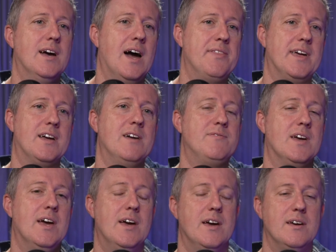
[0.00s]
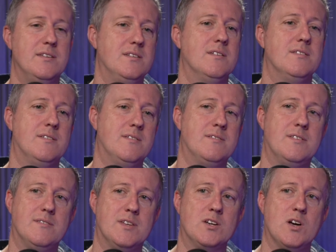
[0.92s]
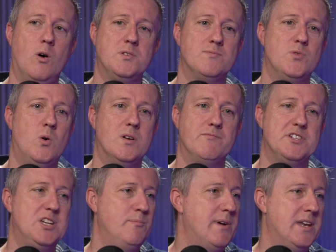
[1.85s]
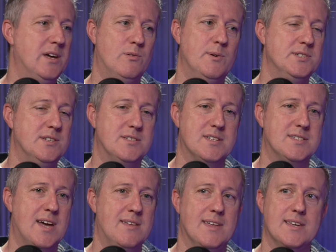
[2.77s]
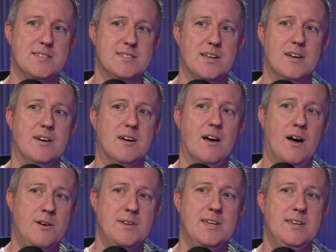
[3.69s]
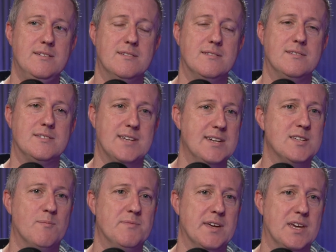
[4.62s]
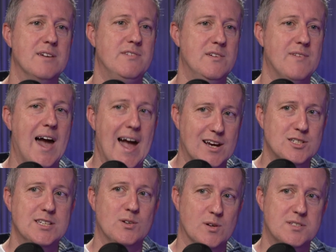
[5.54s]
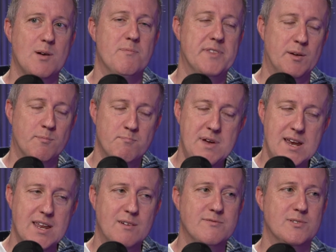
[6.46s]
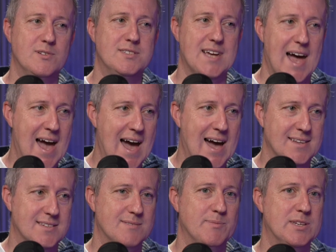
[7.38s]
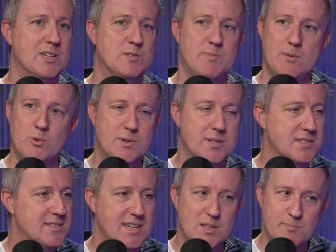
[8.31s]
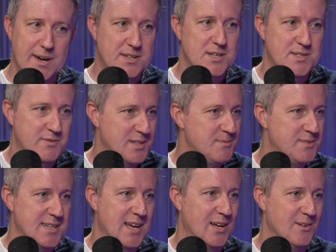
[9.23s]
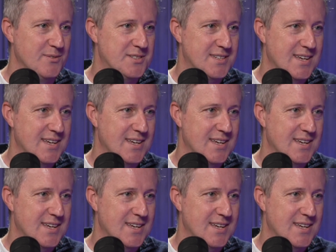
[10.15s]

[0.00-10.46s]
I think if the golden rule, and Richie Beno always used to say this, only say something if you've actually got something meaningful to add, because people can see the pictures for themselves.